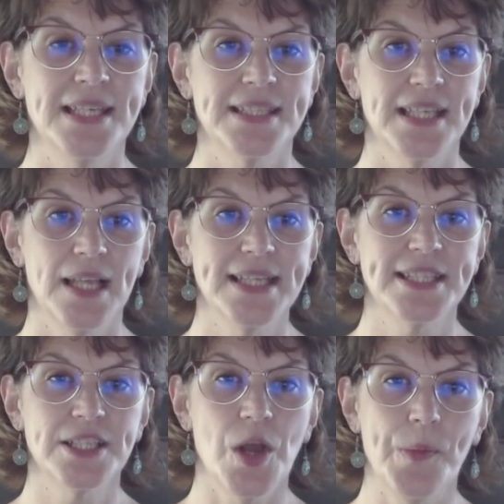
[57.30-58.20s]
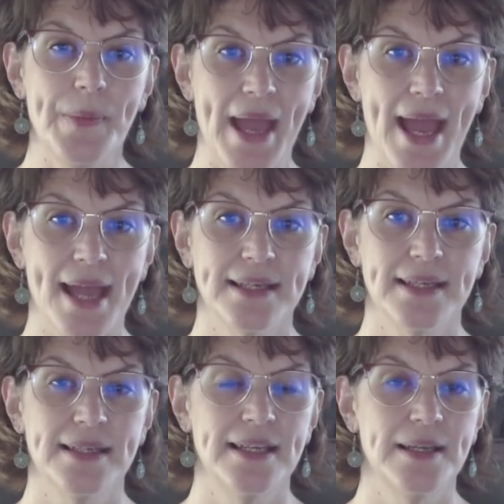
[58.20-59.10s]
So let's go back
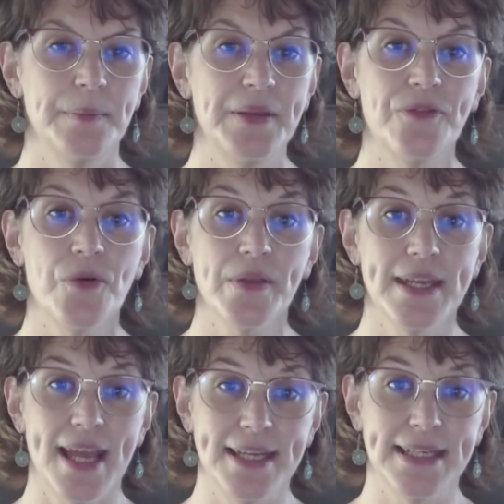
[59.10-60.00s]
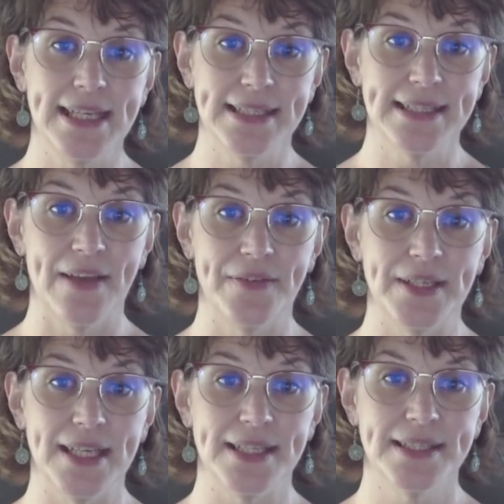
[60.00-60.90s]
before the
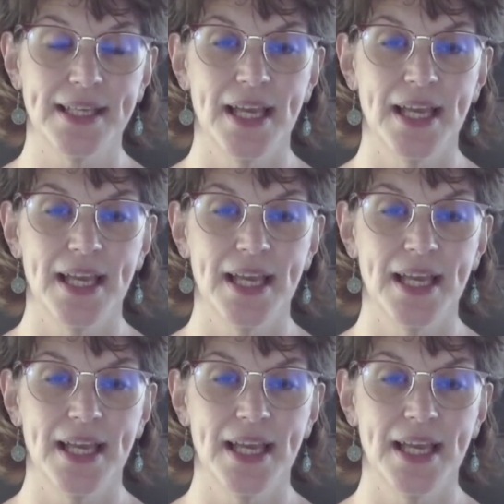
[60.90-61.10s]
1970s